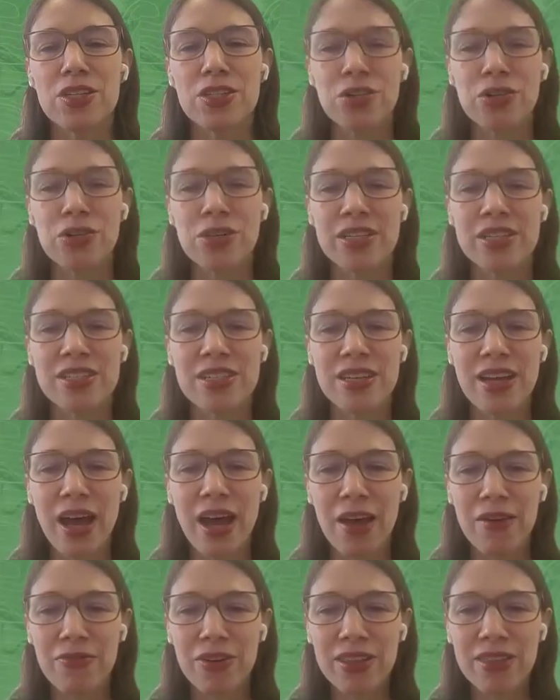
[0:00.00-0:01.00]
So you can see
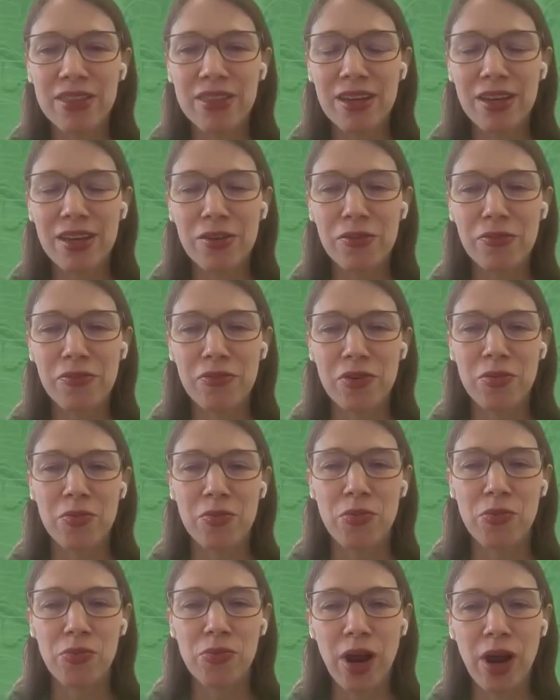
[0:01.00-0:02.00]
everything
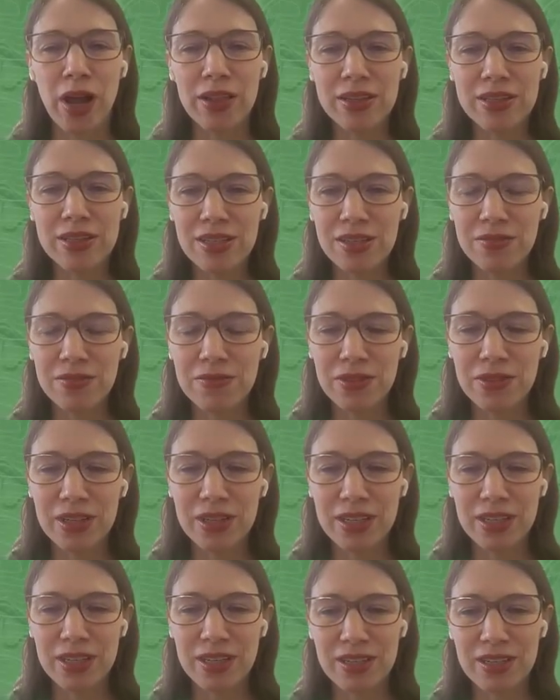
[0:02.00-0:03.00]
from
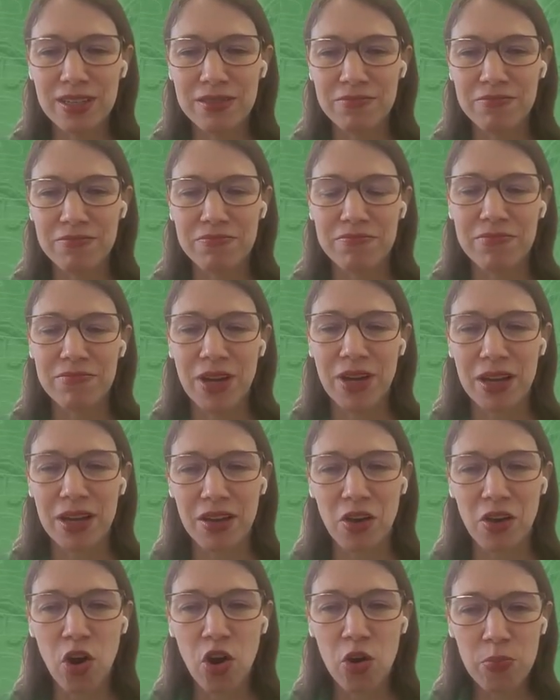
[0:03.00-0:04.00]
relatively
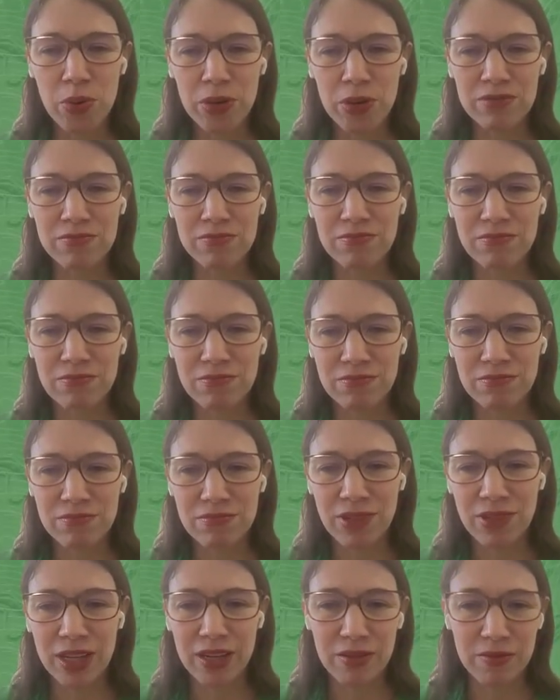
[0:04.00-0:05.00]
open,
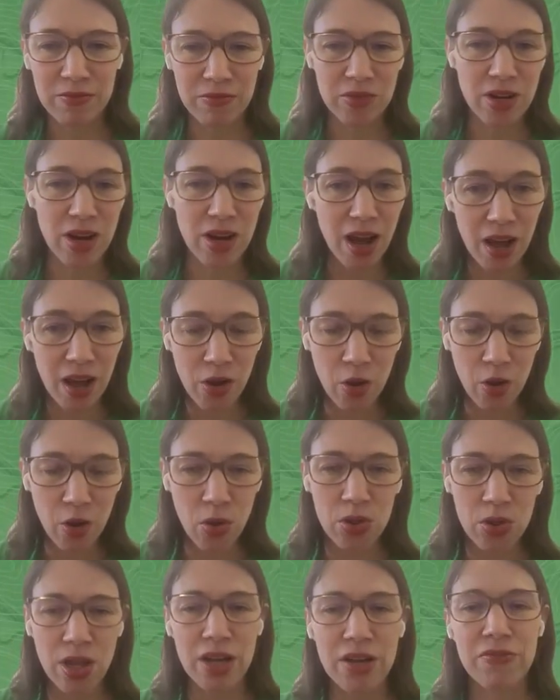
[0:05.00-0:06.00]
like not a
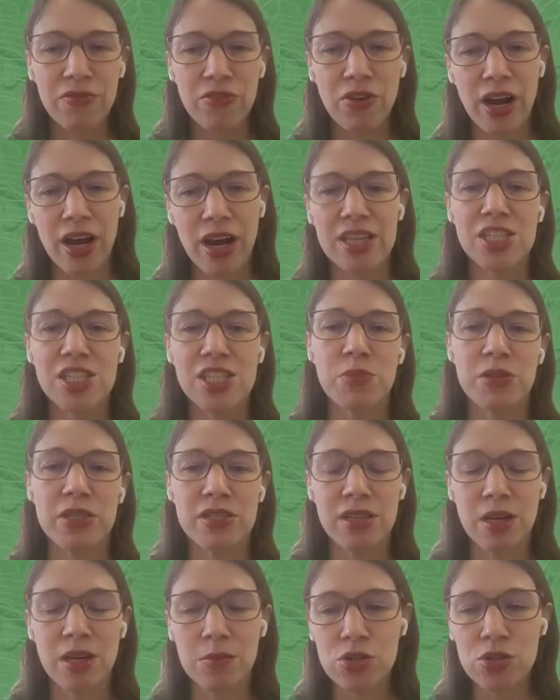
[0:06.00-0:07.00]
whole lot of grass,
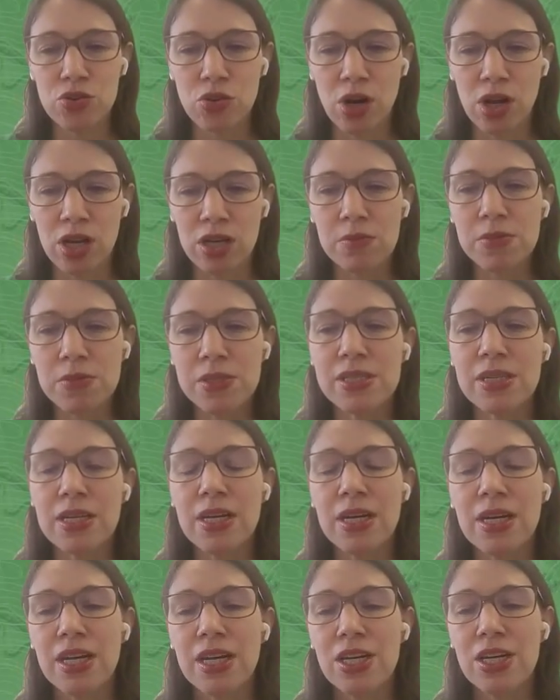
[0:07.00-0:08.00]
but some
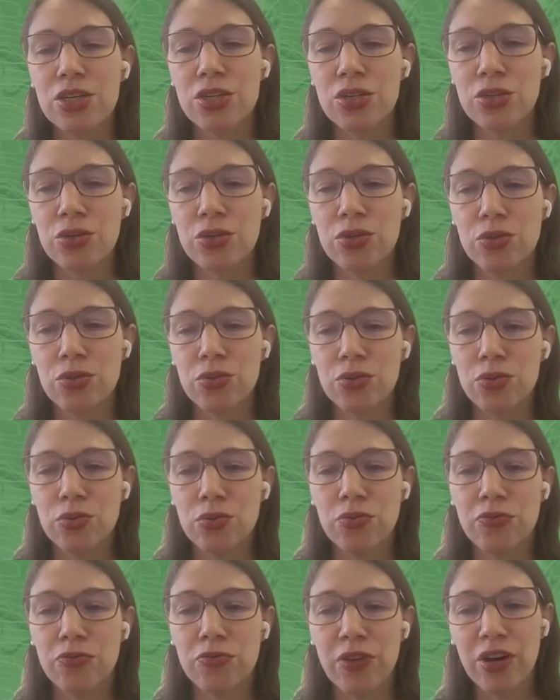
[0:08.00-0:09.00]
shrubs,
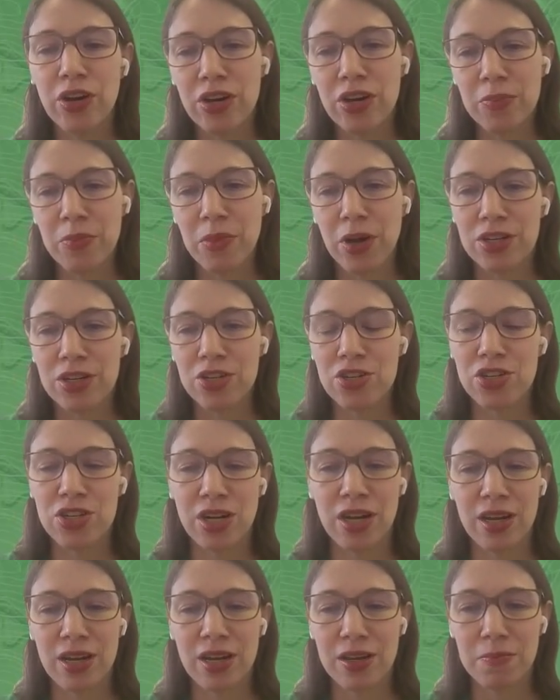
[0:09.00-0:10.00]
to very
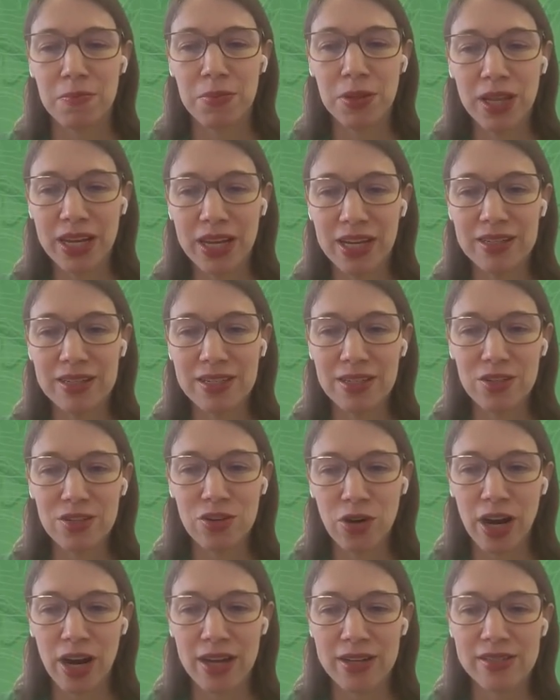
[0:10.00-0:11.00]
much planted
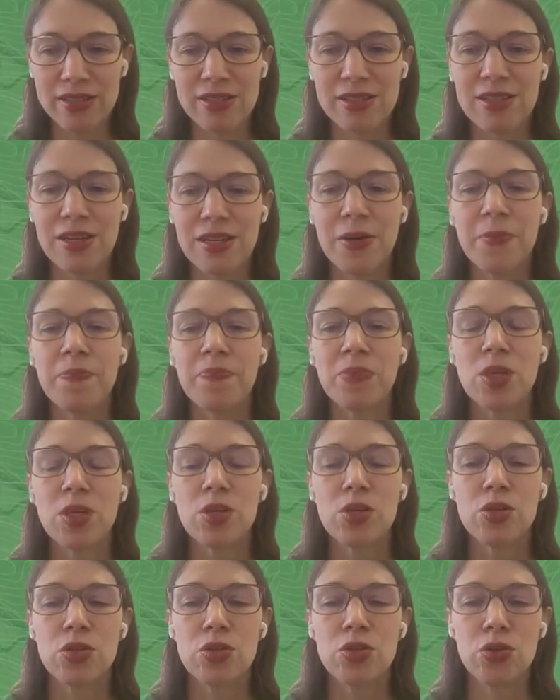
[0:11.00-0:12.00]
grass,
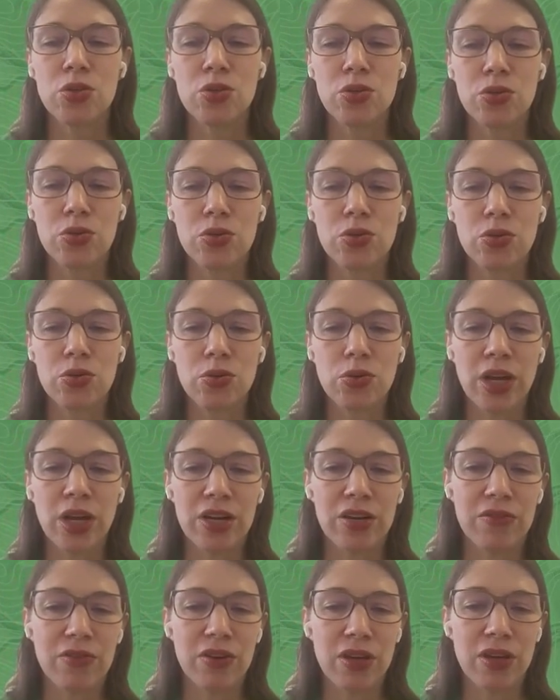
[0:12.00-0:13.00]
to
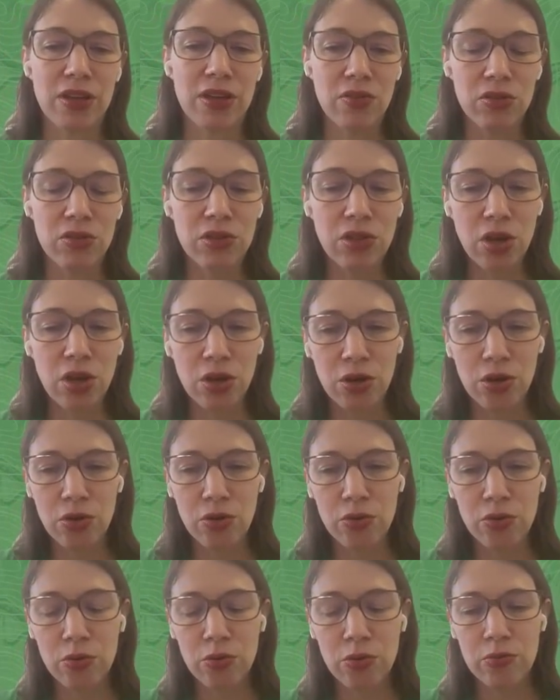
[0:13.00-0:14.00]
kind of a
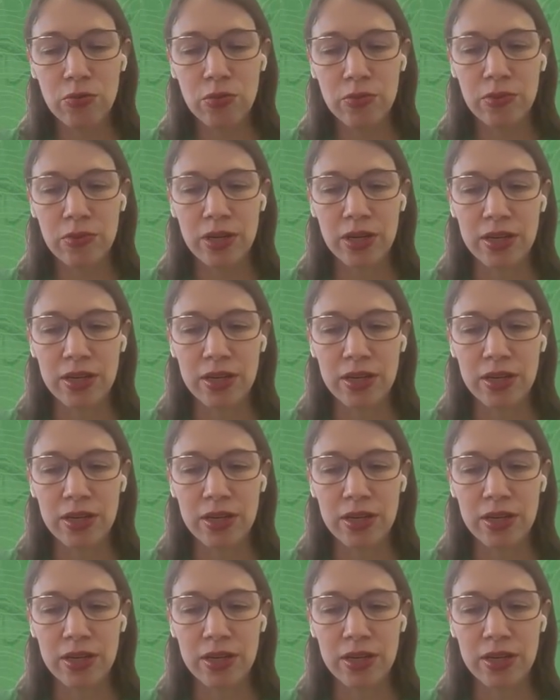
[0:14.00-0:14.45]
low